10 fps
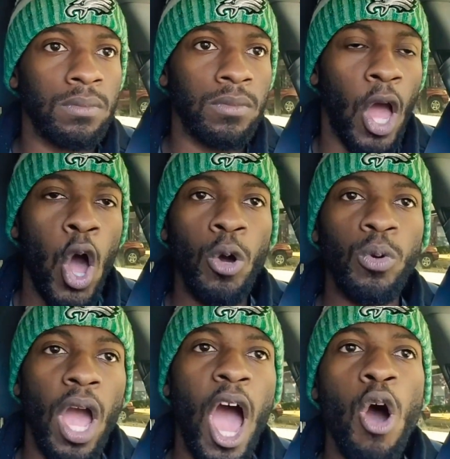
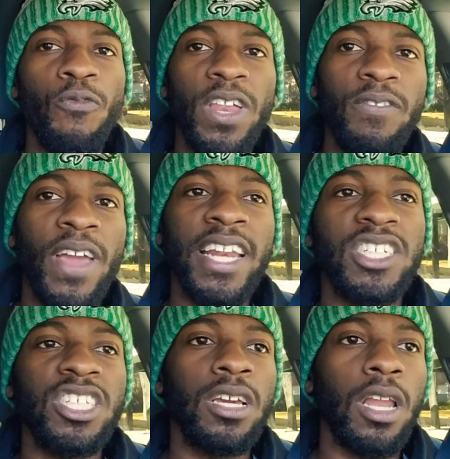Home field advantage
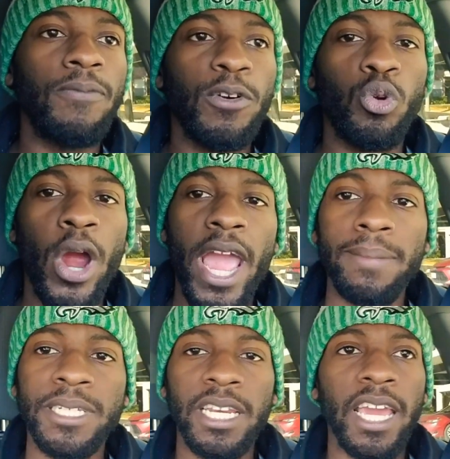still up for
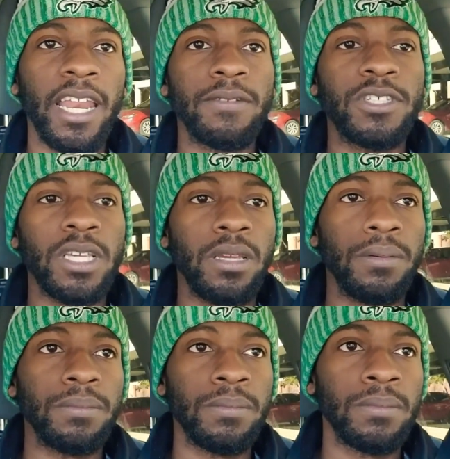grabs in the NFC.
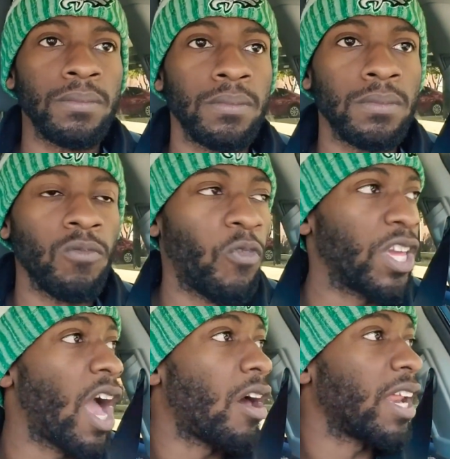For
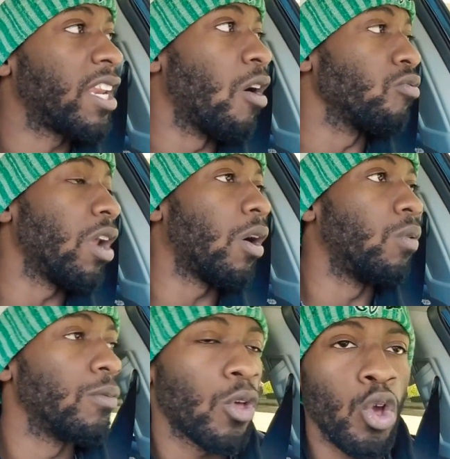y'all that don't know.
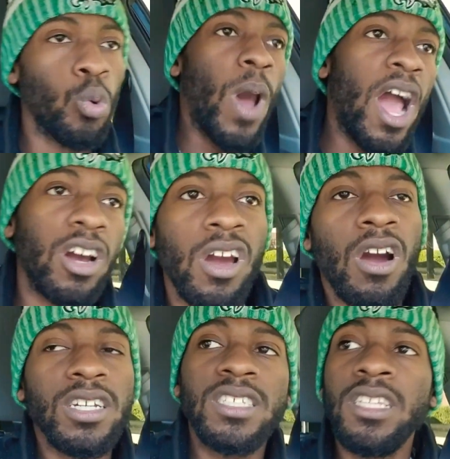Wild
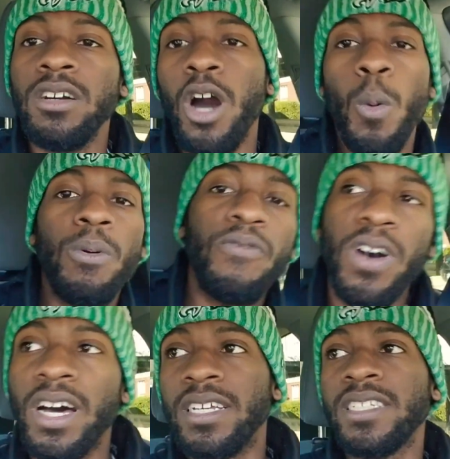card still open
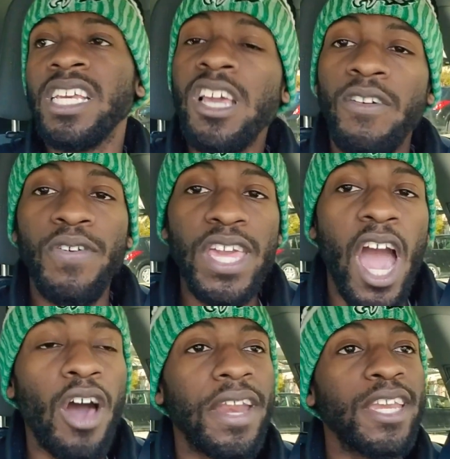for us. For
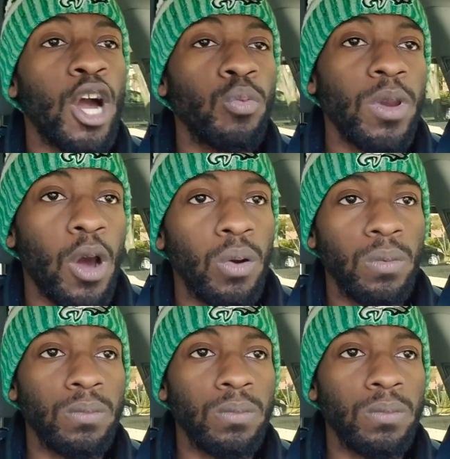y'all that don't know.